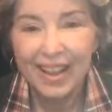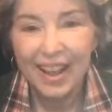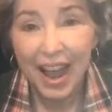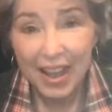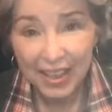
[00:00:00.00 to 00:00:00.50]

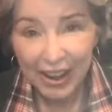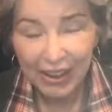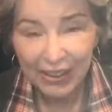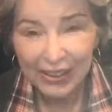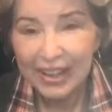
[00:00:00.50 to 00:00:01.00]
Hi
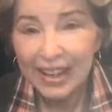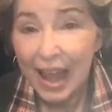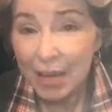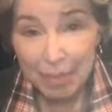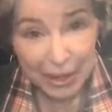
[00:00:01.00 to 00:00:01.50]
there.
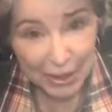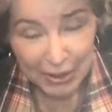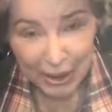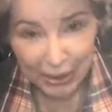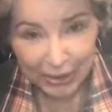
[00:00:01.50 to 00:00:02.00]
Happy New
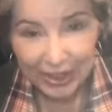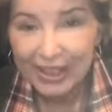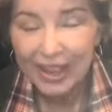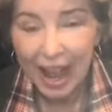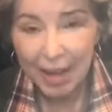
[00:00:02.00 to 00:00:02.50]
Year.
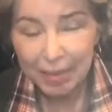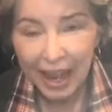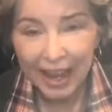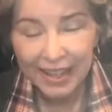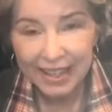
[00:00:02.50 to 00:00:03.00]
I'm
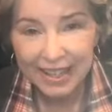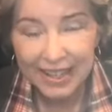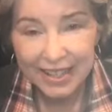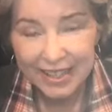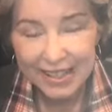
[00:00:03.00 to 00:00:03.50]
Candy
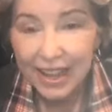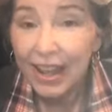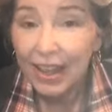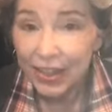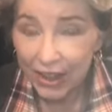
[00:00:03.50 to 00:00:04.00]
Negus,
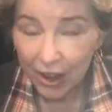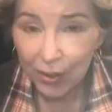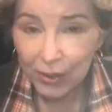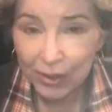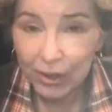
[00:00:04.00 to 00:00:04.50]
the
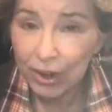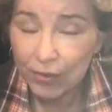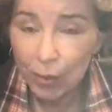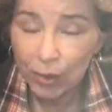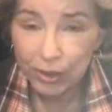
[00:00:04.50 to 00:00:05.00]
owner of
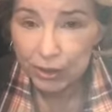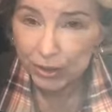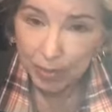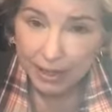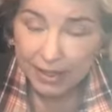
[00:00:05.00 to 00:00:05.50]
Order Your
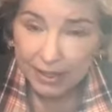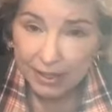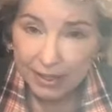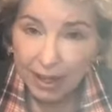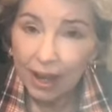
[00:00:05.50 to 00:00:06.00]
Spaces,
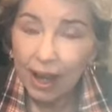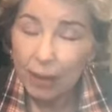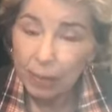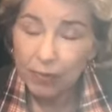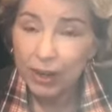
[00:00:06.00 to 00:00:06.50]
a
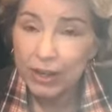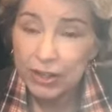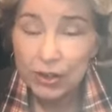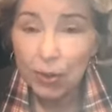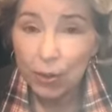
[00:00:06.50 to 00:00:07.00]

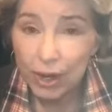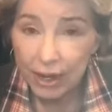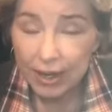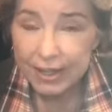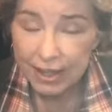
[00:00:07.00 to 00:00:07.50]
professional
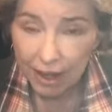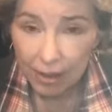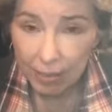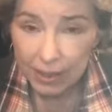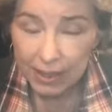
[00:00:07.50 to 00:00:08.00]
organizing
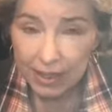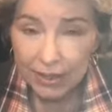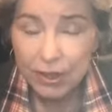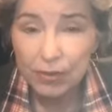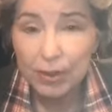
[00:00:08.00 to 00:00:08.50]
company
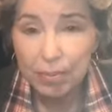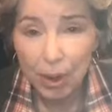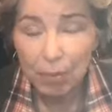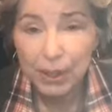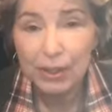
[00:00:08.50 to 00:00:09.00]
serving
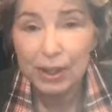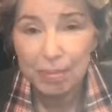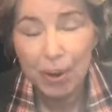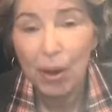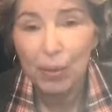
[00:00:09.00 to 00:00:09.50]
Mobile and
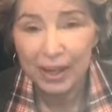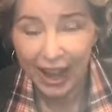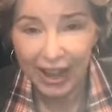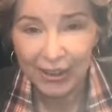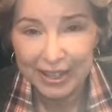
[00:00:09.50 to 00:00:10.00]
Baldwin
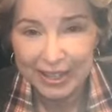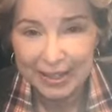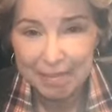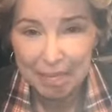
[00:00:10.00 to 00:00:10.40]
counties.